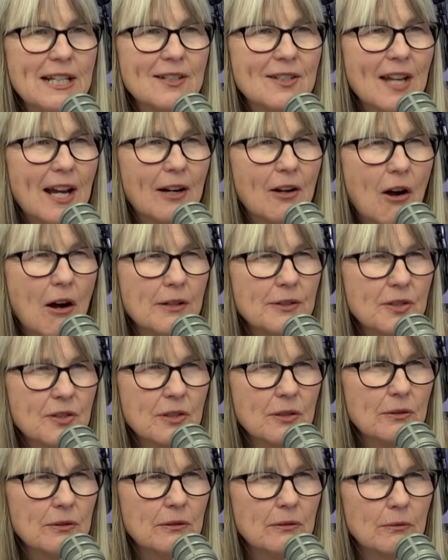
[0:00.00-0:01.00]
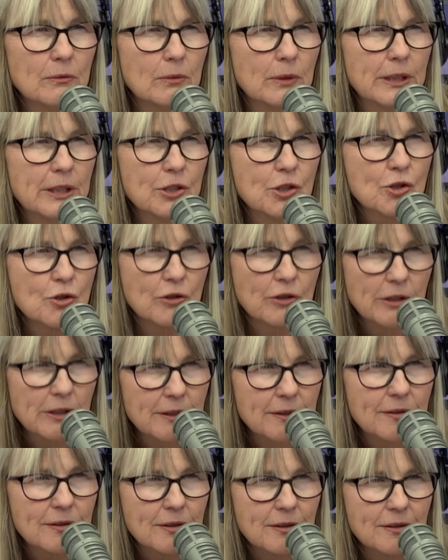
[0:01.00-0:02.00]
that constant
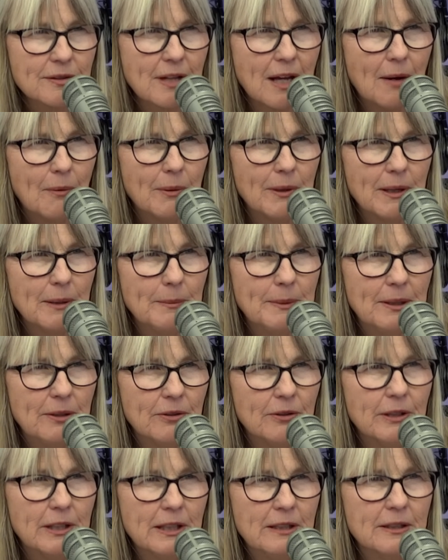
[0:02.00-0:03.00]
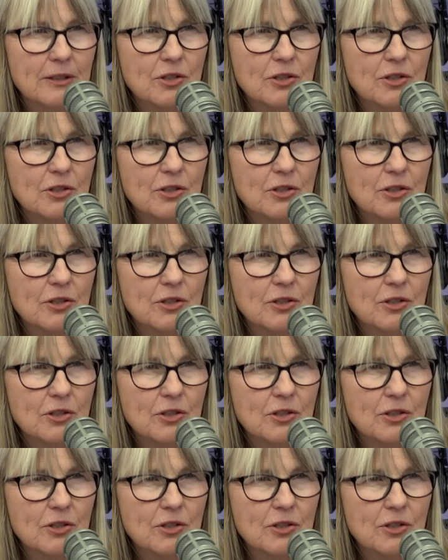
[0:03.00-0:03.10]
reassurance? Is that what I'm hearing?